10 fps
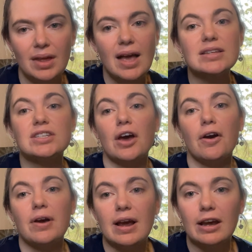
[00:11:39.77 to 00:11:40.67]
So
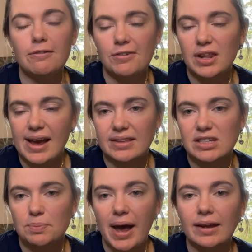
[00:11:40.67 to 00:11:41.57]
if you like this
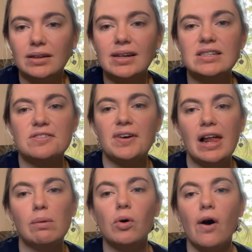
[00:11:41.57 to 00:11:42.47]
pattern, it's
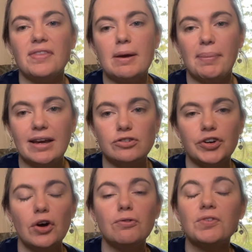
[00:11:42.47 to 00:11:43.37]
available on their
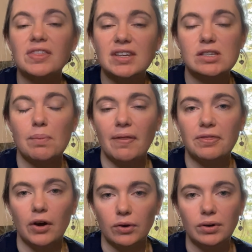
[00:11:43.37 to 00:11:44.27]
Patreon for this month
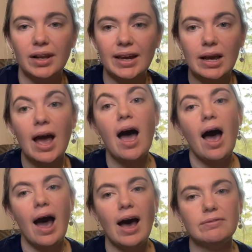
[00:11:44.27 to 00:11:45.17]
only.
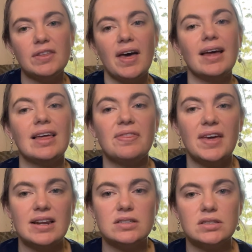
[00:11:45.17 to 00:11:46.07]
After that, it
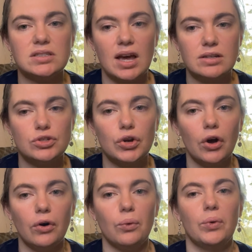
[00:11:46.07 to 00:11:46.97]
then does
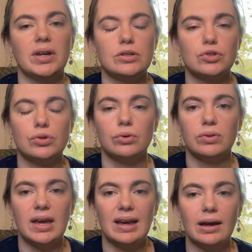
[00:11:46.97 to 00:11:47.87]
go into
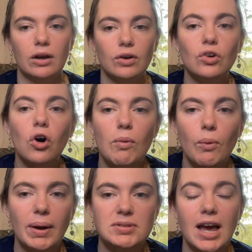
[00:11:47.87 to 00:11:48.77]
their normal
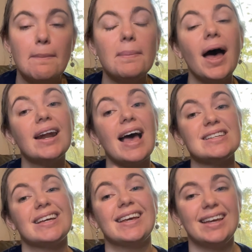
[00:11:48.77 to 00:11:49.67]
website, but as
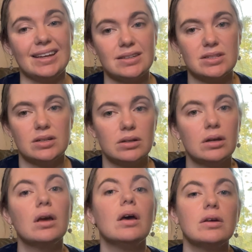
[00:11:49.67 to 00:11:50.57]
a kit.
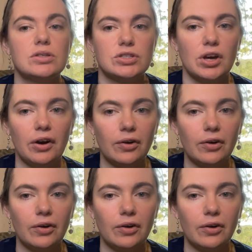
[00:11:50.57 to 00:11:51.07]
So